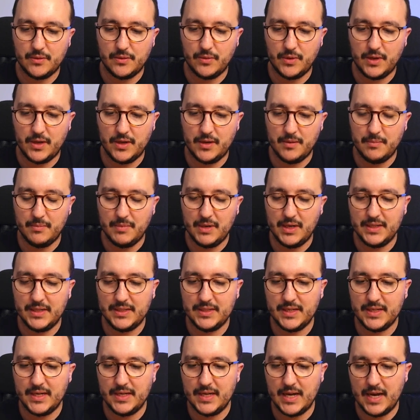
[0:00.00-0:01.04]
Okay,
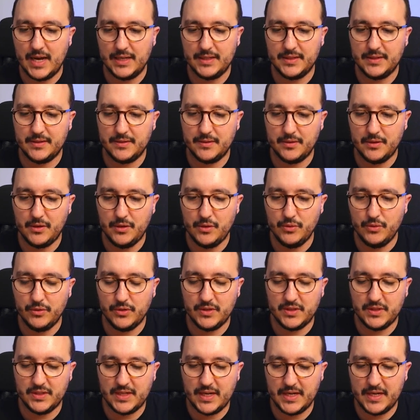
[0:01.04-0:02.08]
let's say that
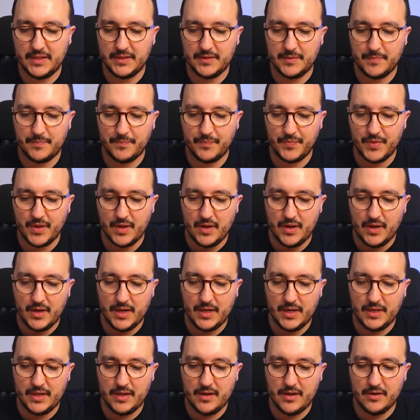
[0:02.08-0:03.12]
user state,
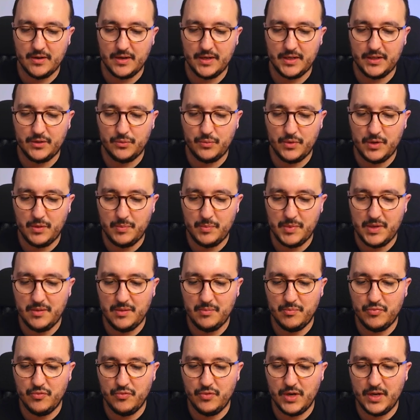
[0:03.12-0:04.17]
and here it will be
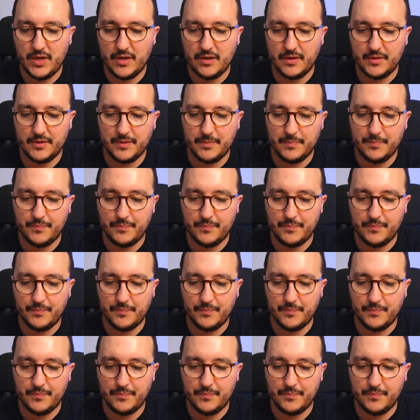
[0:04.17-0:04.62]
Boolean.